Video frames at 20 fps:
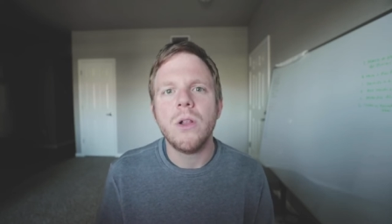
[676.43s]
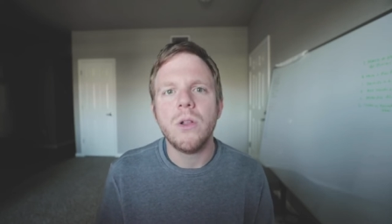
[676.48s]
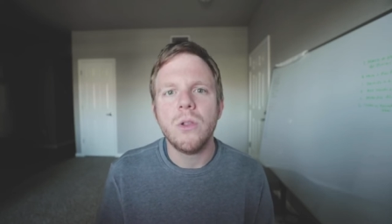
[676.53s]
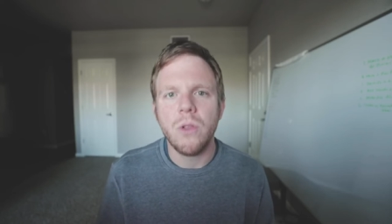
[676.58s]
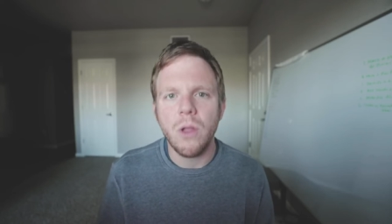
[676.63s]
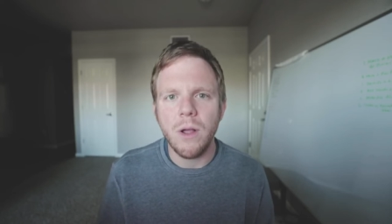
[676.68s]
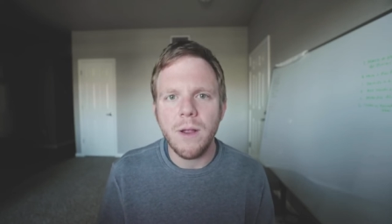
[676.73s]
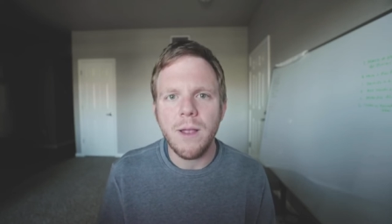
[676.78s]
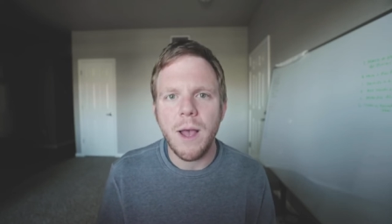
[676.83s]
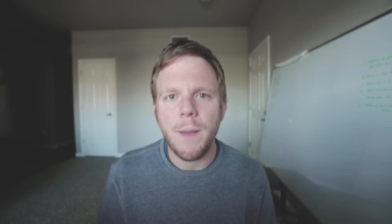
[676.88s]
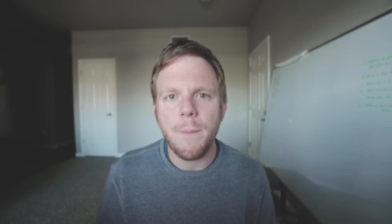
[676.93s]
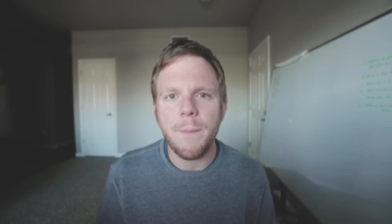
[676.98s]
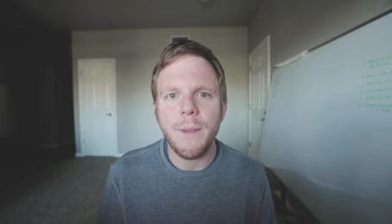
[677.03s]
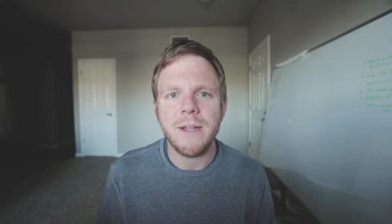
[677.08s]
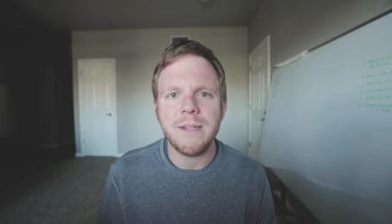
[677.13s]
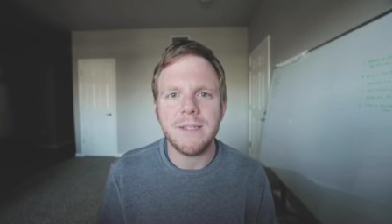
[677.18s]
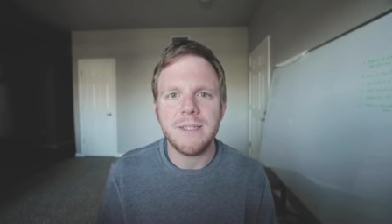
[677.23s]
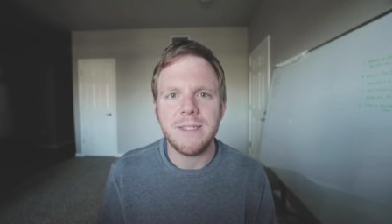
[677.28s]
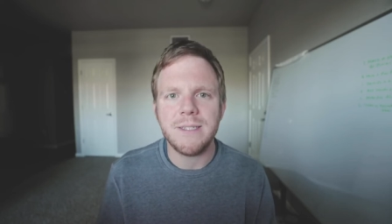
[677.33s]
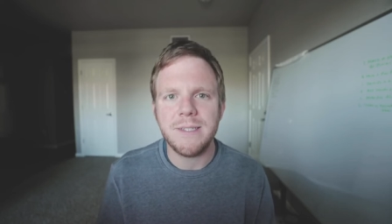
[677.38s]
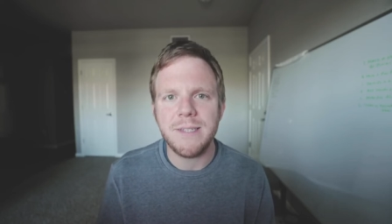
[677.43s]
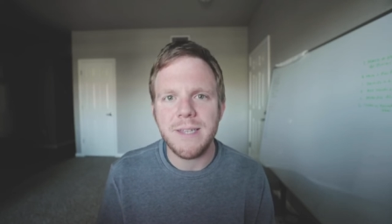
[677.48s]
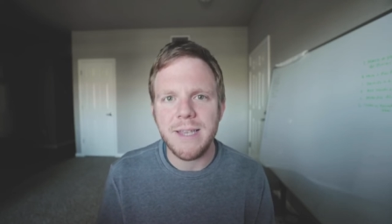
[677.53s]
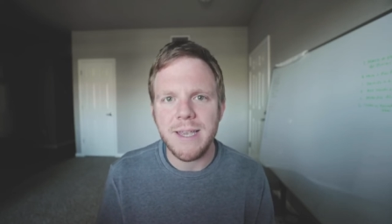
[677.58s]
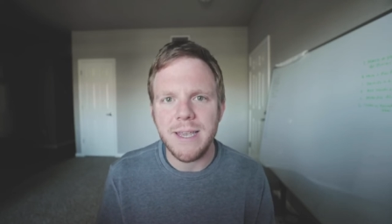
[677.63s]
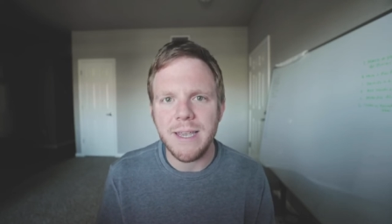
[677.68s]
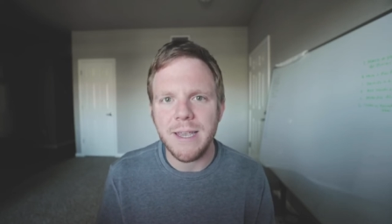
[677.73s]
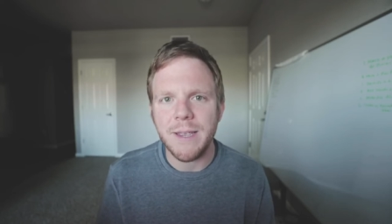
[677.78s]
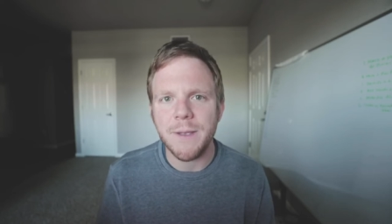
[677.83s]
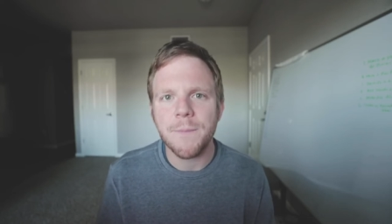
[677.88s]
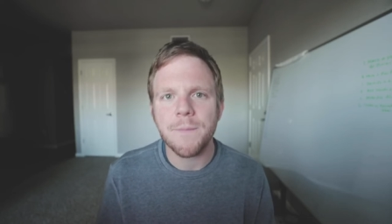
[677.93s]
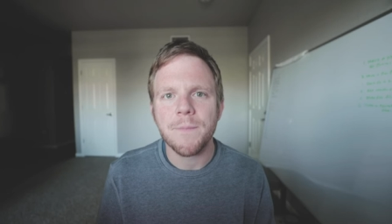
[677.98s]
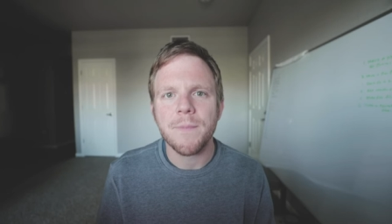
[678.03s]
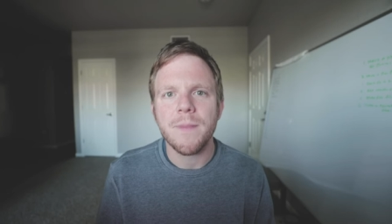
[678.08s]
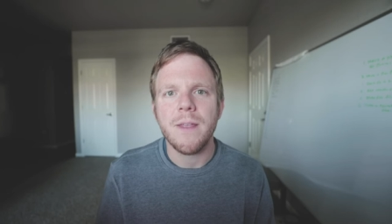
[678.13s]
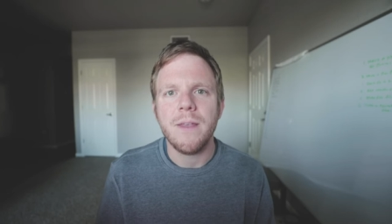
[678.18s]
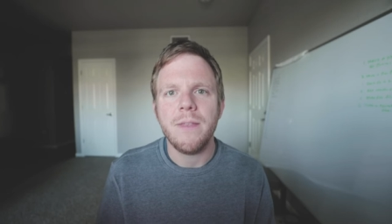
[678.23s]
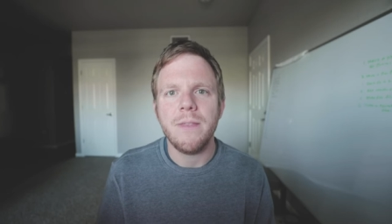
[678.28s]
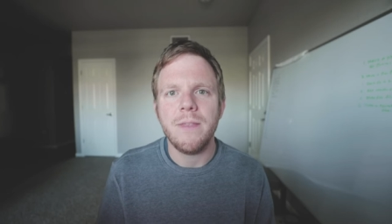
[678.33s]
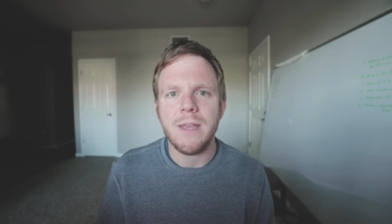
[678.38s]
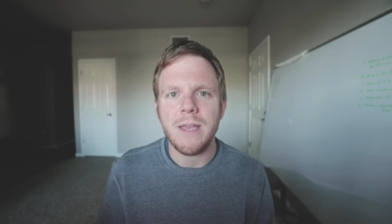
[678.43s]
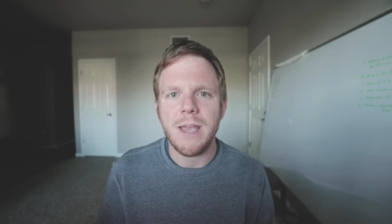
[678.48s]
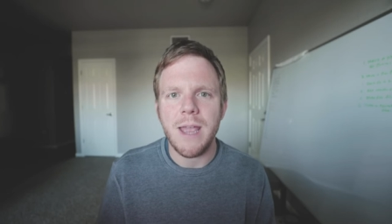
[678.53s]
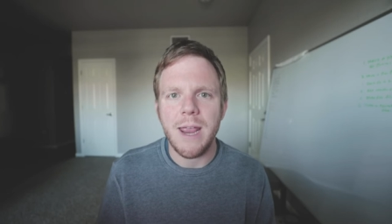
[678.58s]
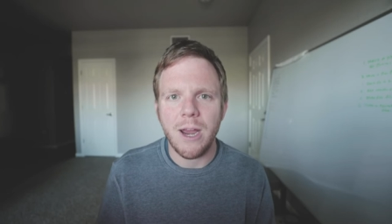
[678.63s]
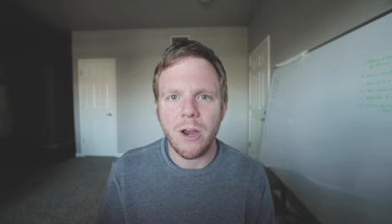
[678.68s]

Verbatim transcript: Look up and see the